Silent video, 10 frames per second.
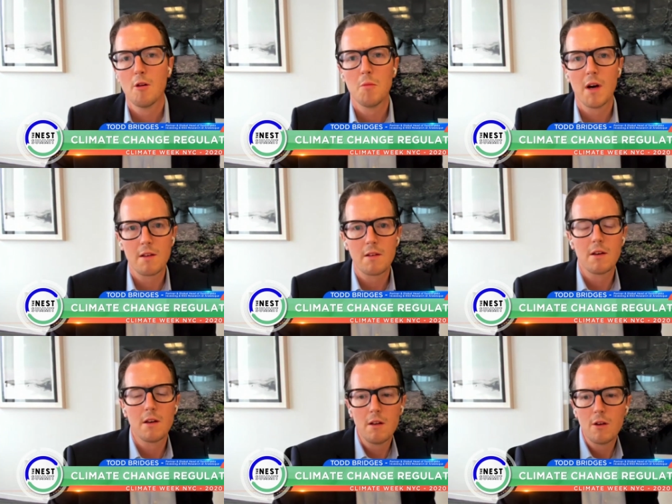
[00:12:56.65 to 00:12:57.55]
but
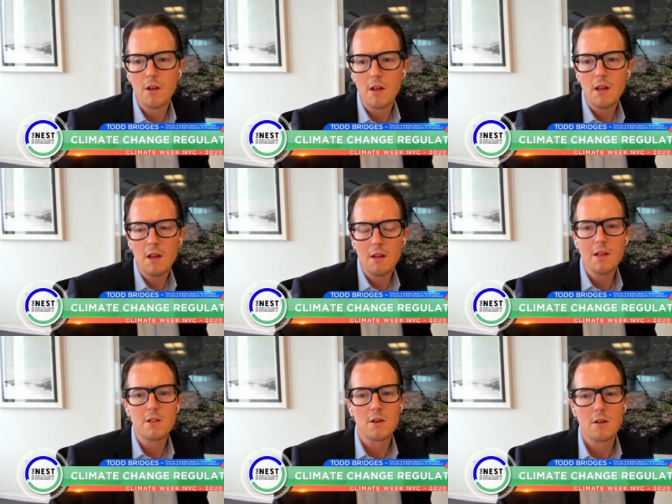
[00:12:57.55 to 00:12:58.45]

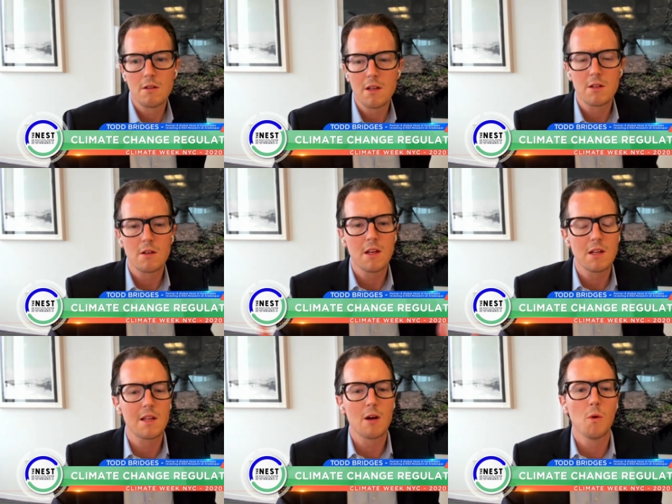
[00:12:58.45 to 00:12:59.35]
these are
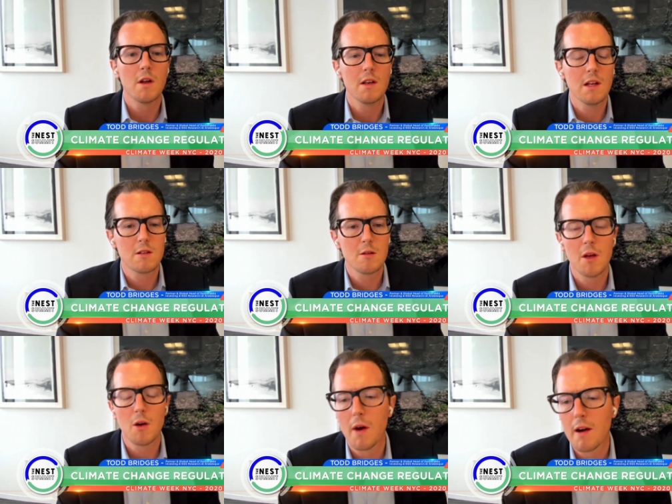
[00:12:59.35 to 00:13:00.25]
things that one needs to be
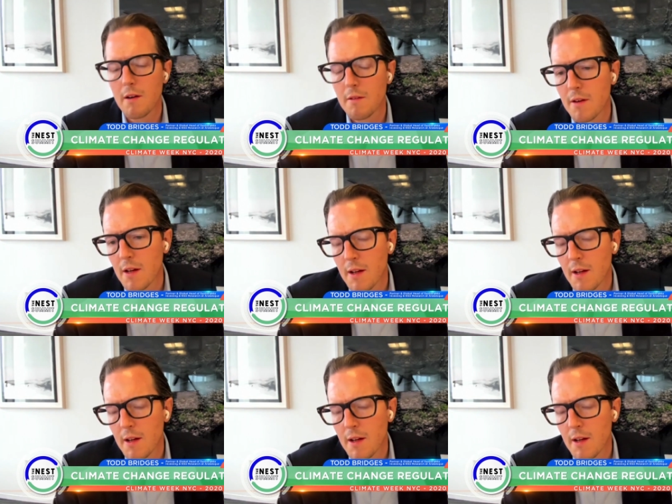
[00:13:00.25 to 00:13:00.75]
aware of.